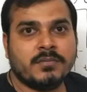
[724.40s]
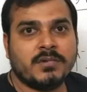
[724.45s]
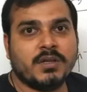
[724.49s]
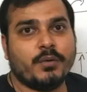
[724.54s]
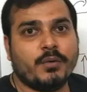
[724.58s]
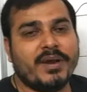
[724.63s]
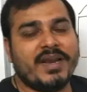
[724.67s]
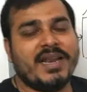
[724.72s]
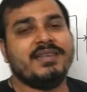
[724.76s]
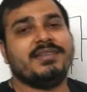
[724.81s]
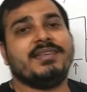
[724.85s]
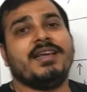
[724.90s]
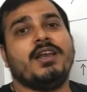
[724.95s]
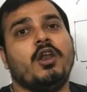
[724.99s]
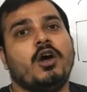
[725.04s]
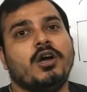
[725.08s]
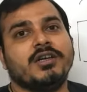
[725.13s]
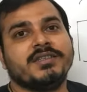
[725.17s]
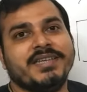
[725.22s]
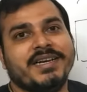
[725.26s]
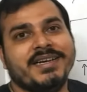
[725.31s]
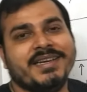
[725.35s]
now when i say
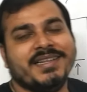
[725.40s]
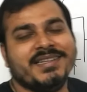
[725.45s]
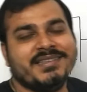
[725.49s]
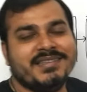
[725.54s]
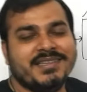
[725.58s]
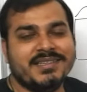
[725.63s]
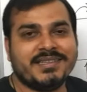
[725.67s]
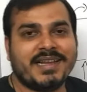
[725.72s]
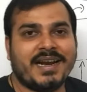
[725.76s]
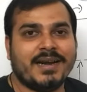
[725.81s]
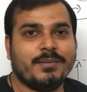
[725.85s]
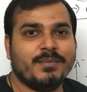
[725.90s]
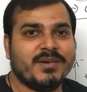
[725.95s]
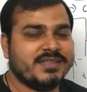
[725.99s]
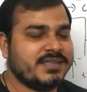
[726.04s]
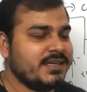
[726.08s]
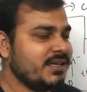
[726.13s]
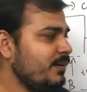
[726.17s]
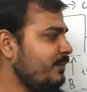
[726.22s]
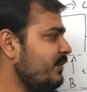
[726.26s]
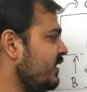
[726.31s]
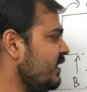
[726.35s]
long sentences that
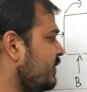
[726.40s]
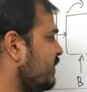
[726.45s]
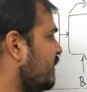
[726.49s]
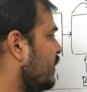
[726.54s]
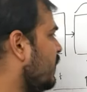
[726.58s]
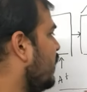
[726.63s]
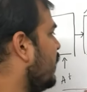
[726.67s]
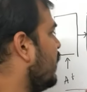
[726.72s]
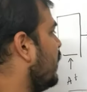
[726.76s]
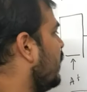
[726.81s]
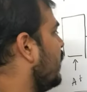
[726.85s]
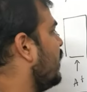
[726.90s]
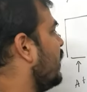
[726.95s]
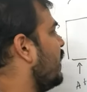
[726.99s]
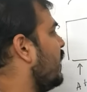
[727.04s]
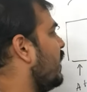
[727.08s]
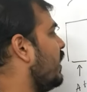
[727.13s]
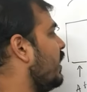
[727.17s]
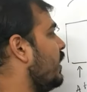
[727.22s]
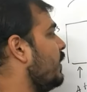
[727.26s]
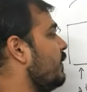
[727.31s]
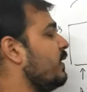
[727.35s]
basically means
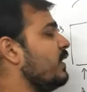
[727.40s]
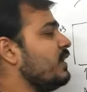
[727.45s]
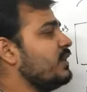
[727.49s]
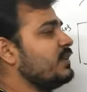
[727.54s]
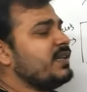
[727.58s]
uh,